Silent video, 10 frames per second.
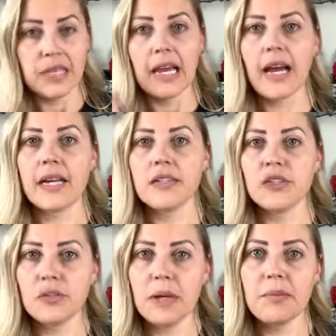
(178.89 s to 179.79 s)
and kind of
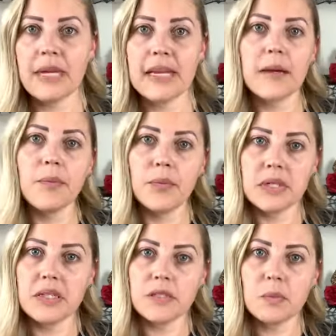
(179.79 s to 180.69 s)
do my makeup
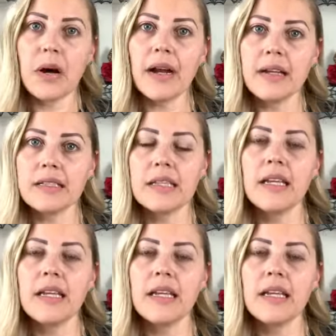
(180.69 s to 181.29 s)
with these products